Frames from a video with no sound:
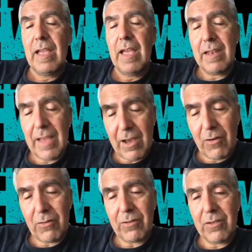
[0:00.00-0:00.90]
and
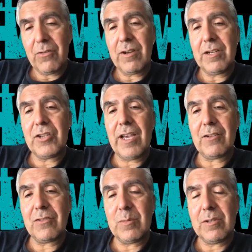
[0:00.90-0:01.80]
now you are a
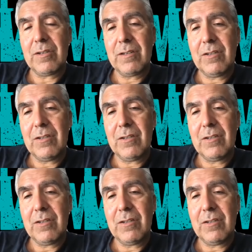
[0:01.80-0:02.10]
channel swimmer